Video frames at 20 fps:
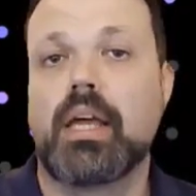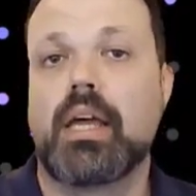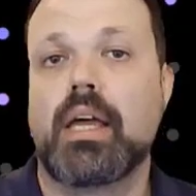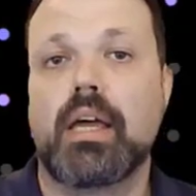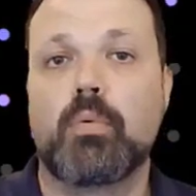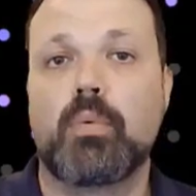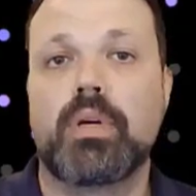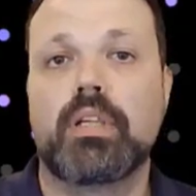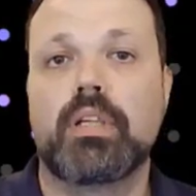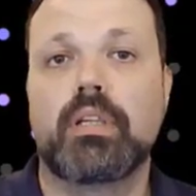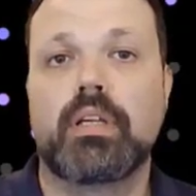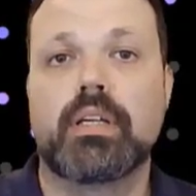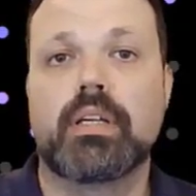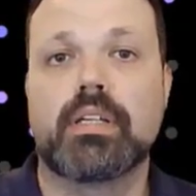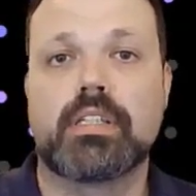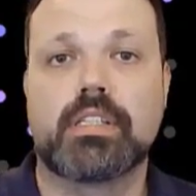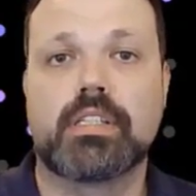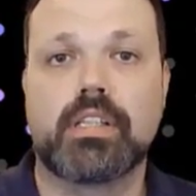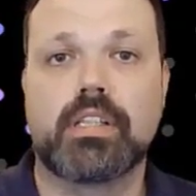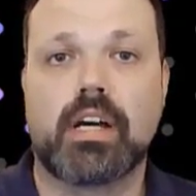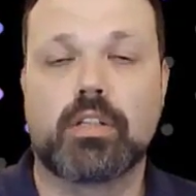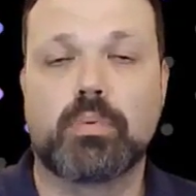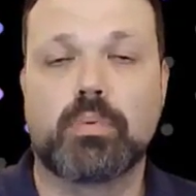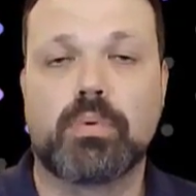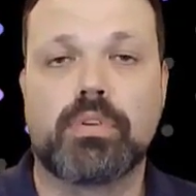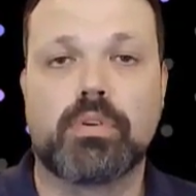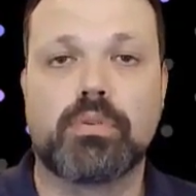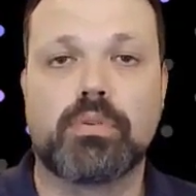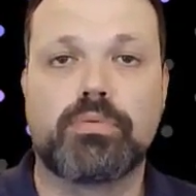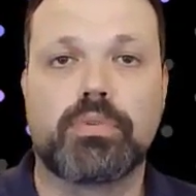We'll uh, start
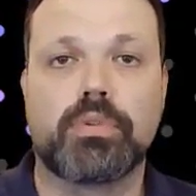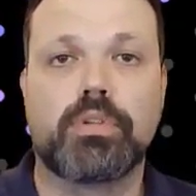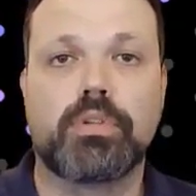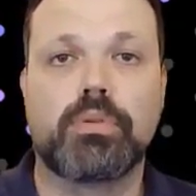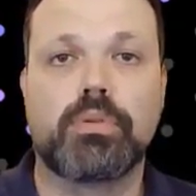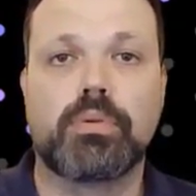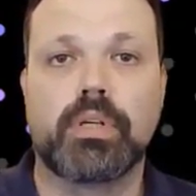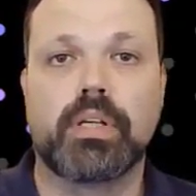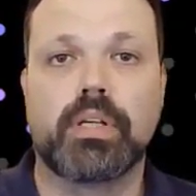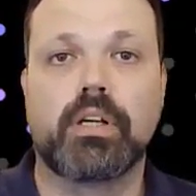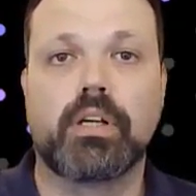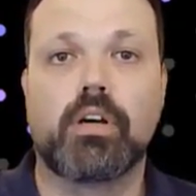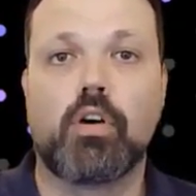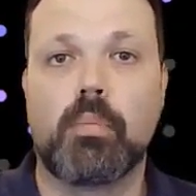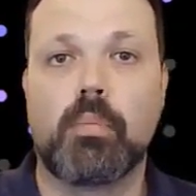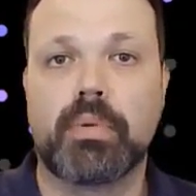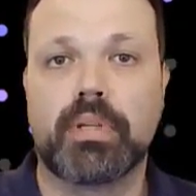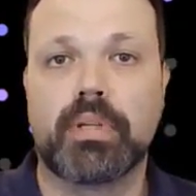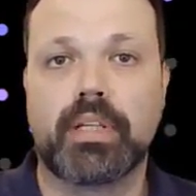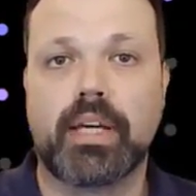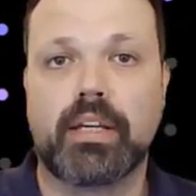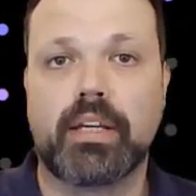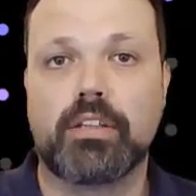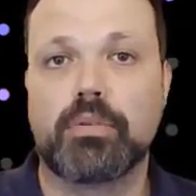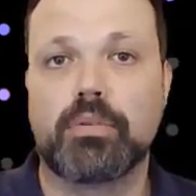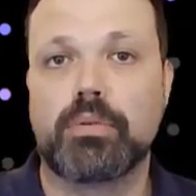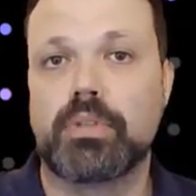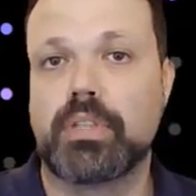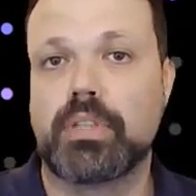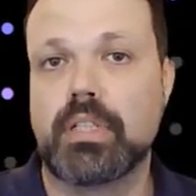with configuring command line
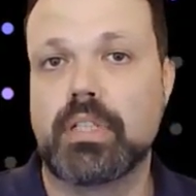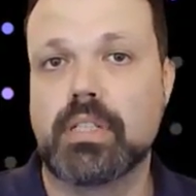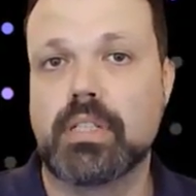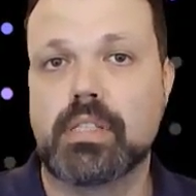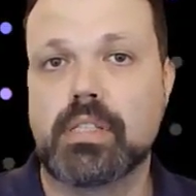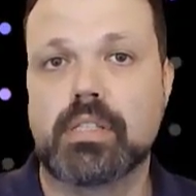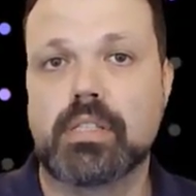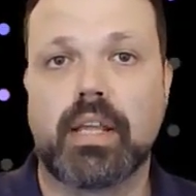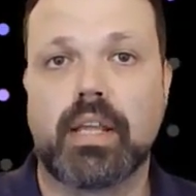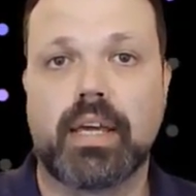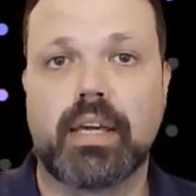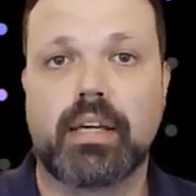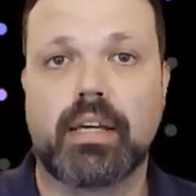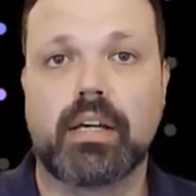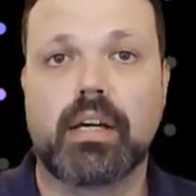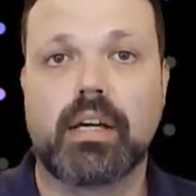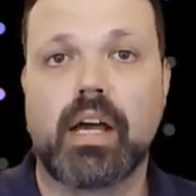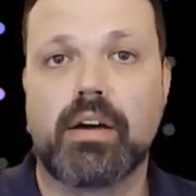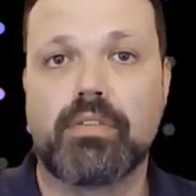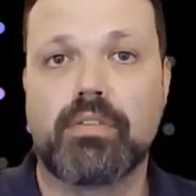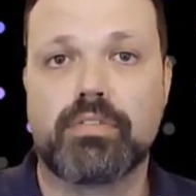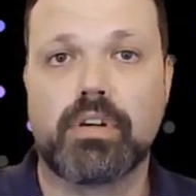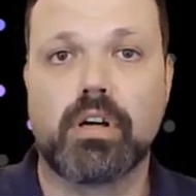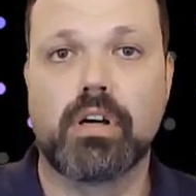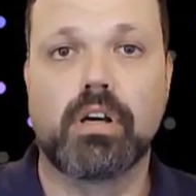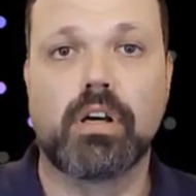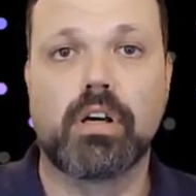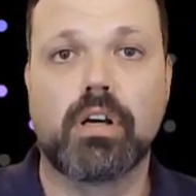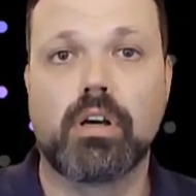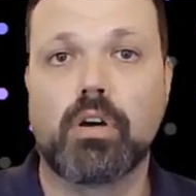utils like Kafka
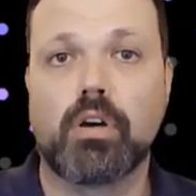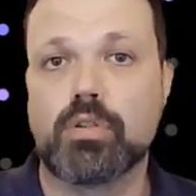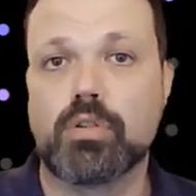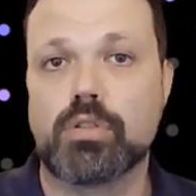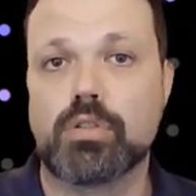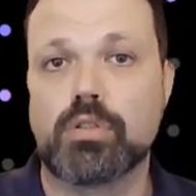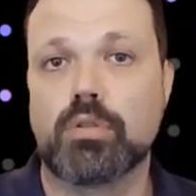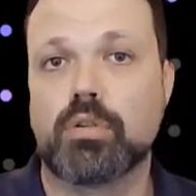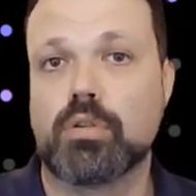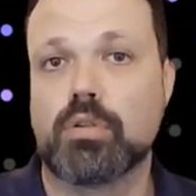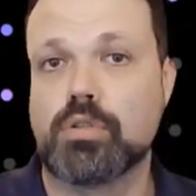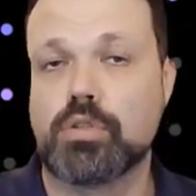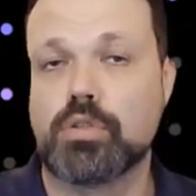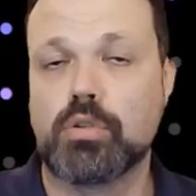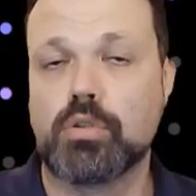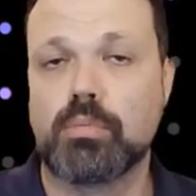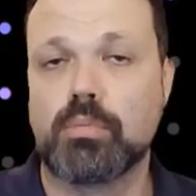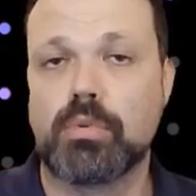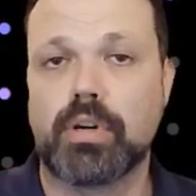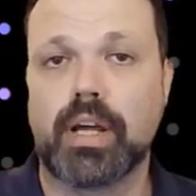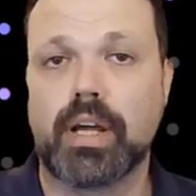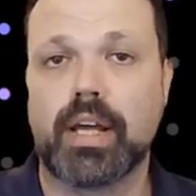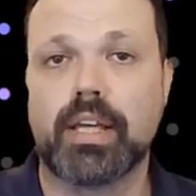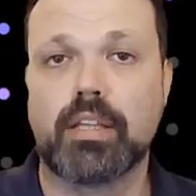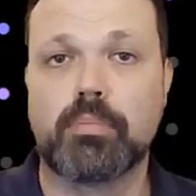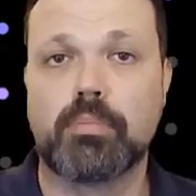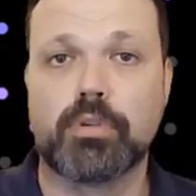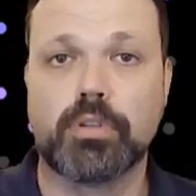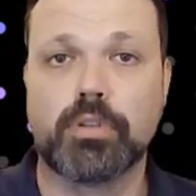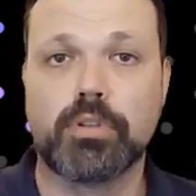console consumer and
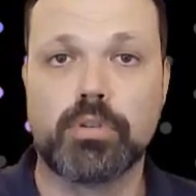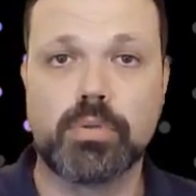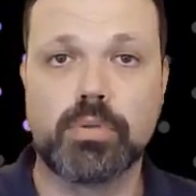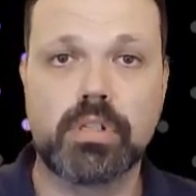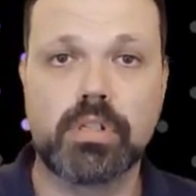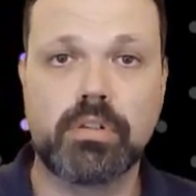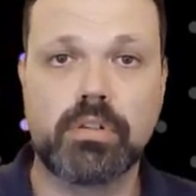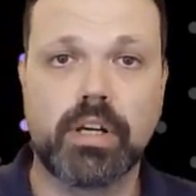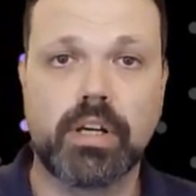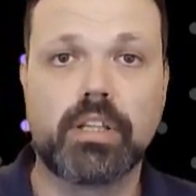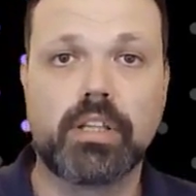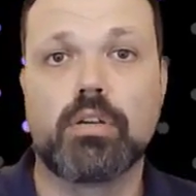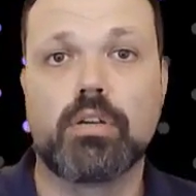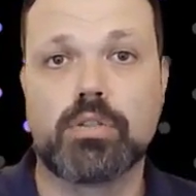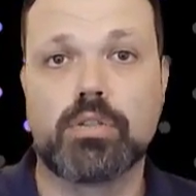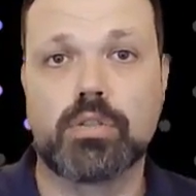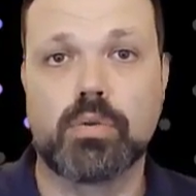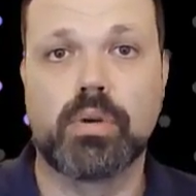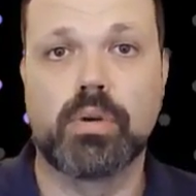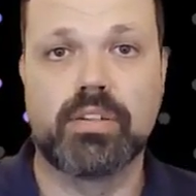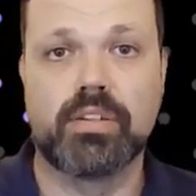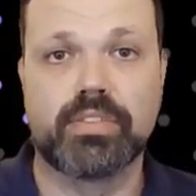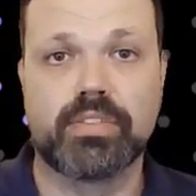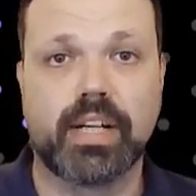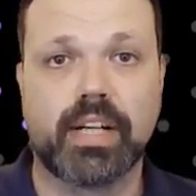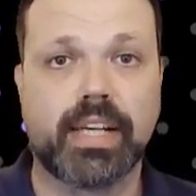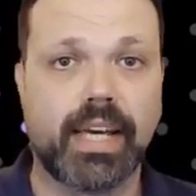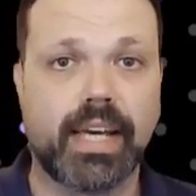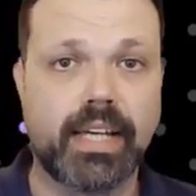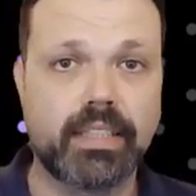producer and also
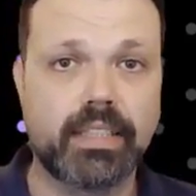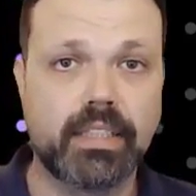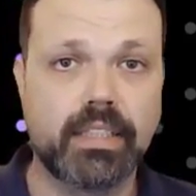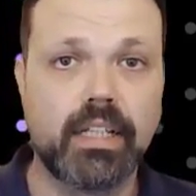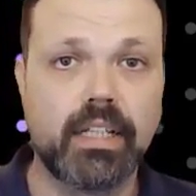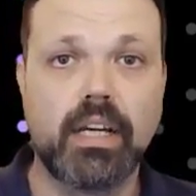Kafka cat